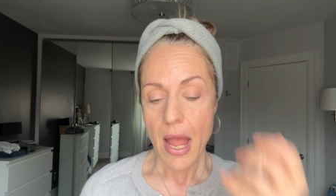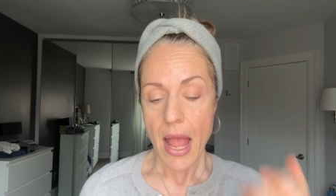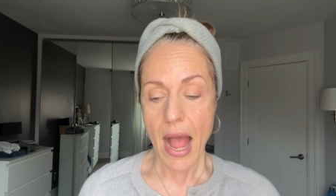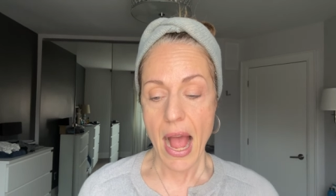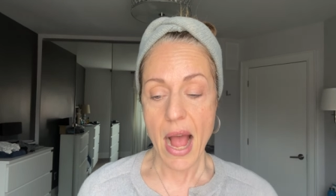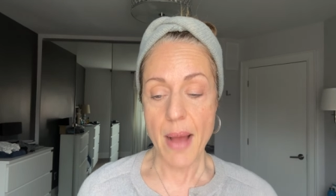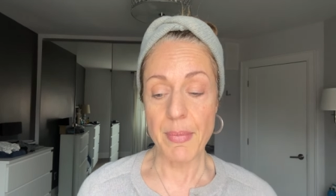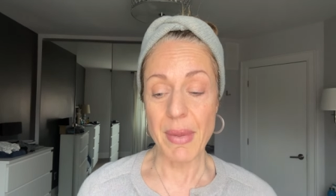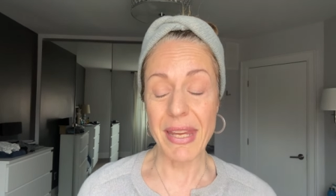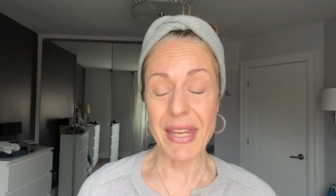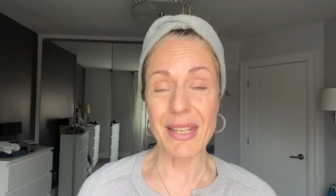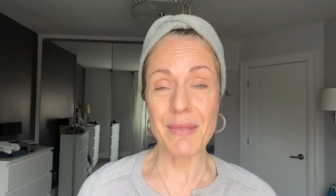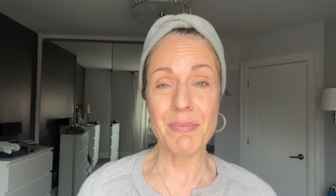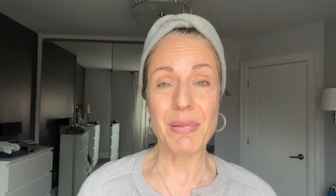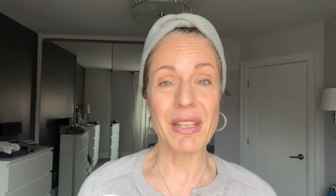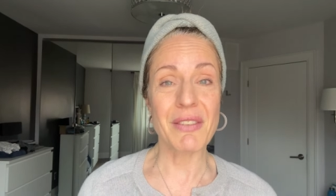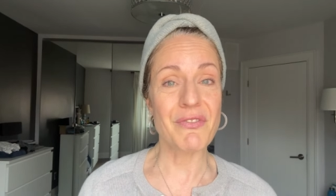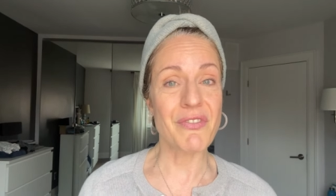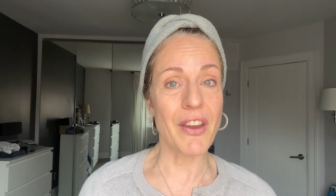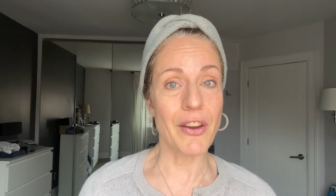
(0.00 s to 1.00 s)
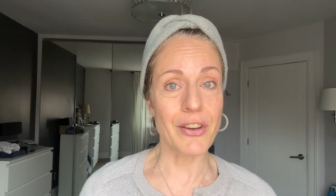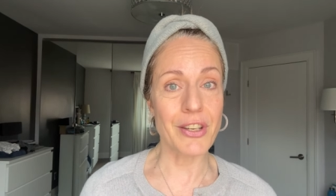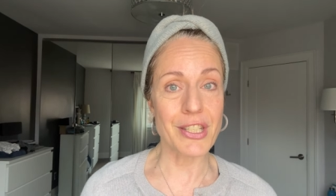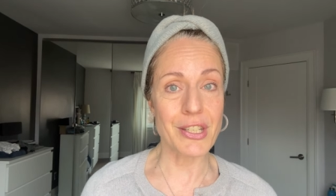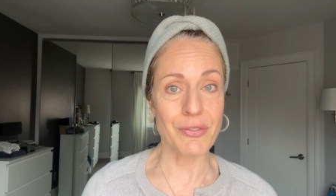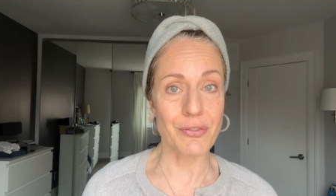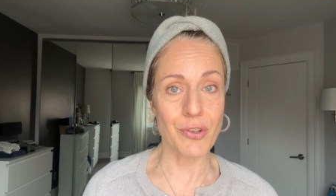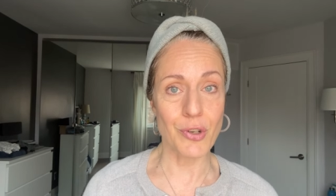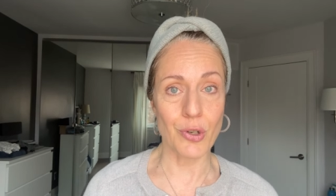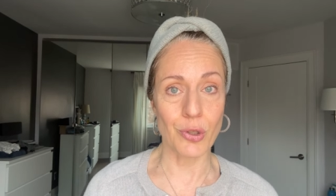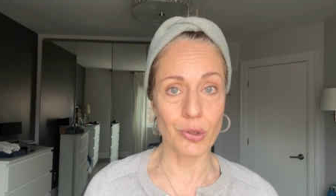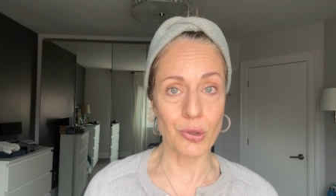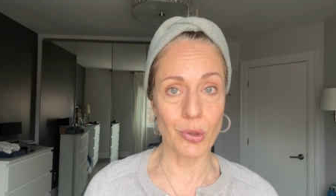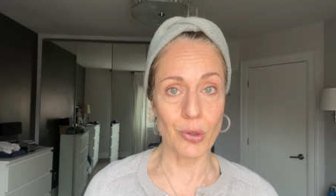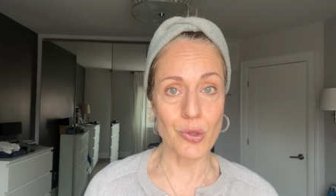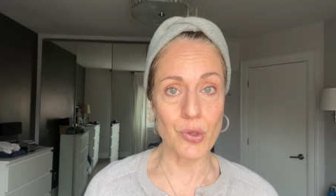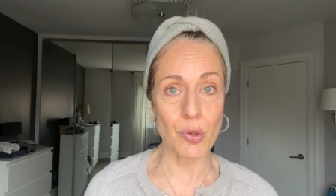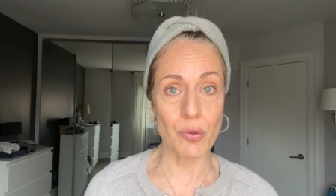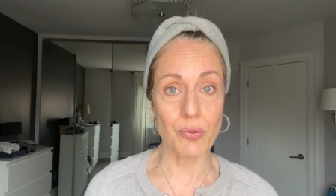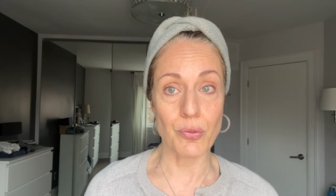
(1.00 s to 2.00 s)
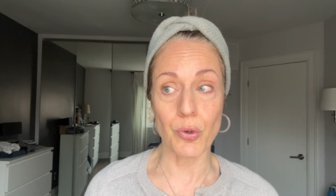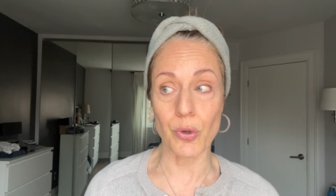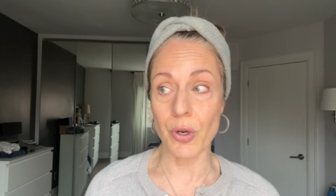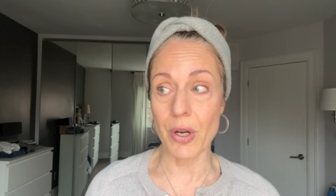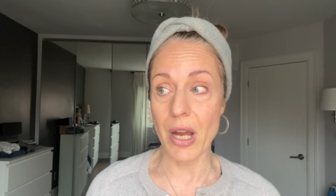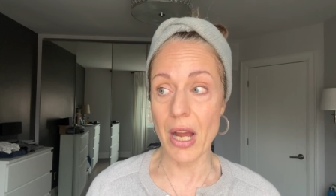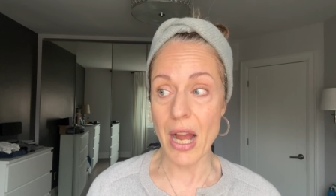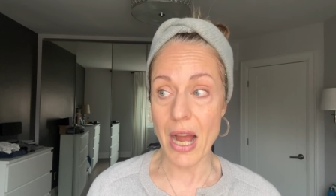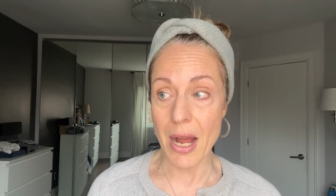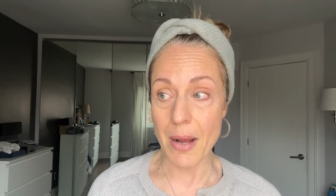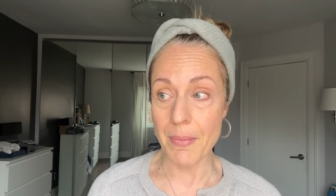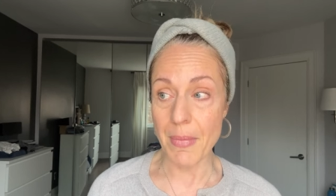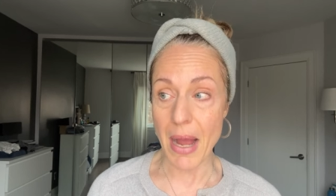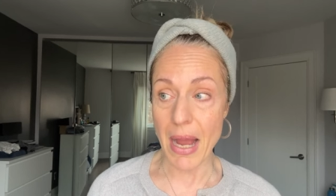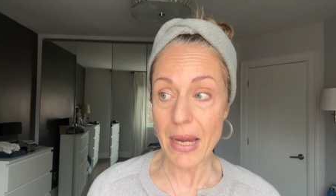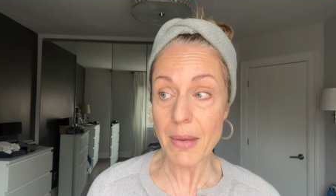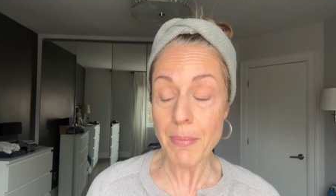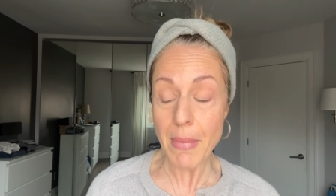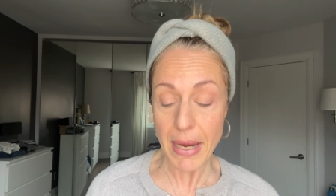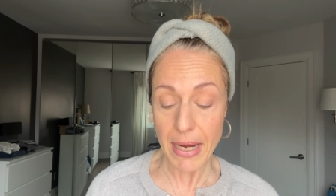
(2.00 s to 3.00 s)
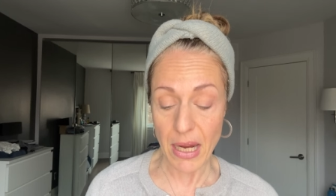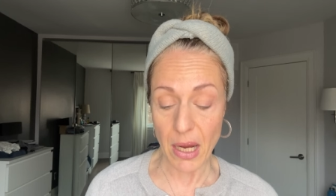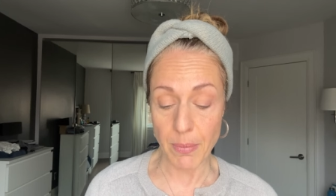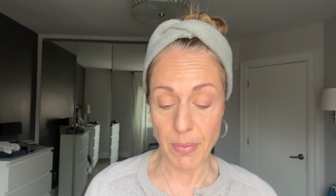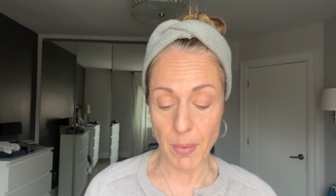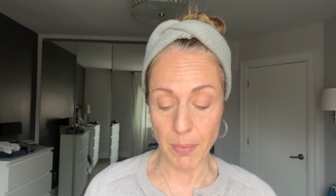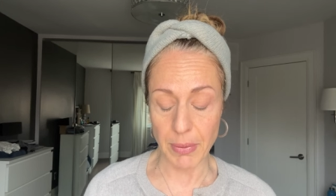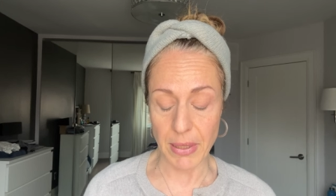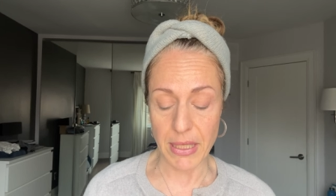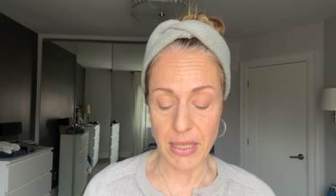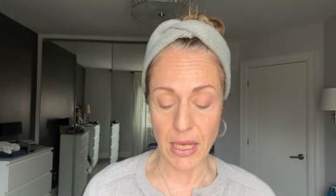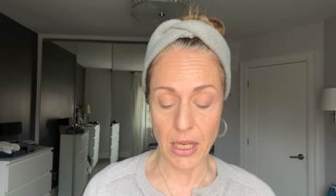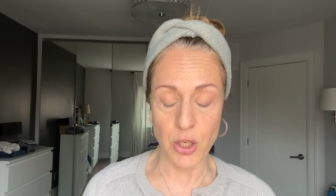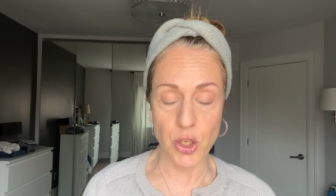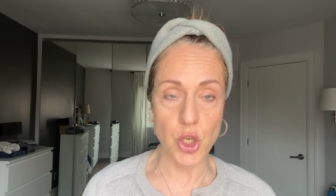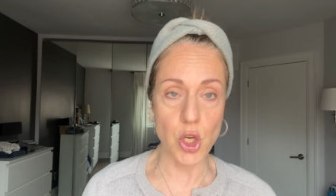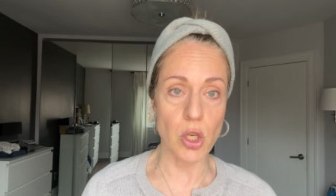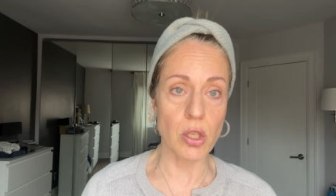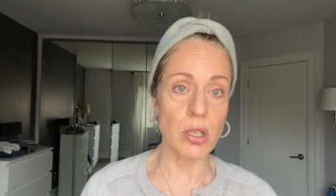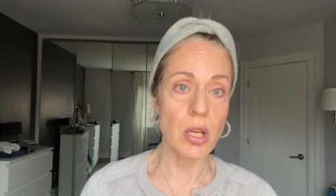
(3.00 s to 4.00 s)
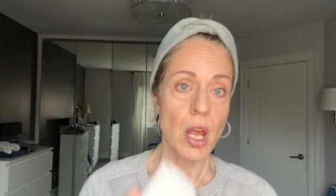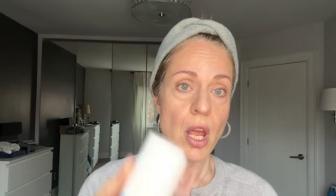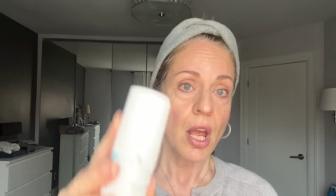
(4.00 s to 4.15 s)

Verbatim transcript: Um, it can be very difficult also for um, eye makeup application.